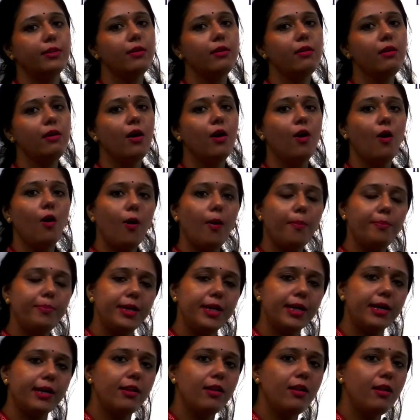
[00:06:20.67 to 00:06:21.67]
the
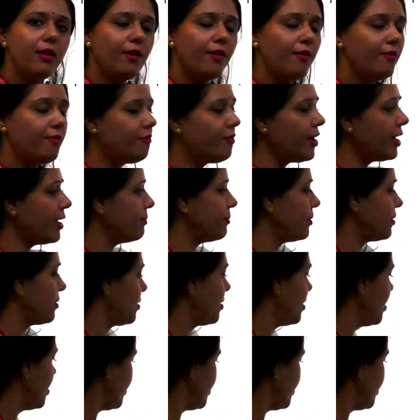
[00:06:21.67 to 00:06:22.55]
optical fiber.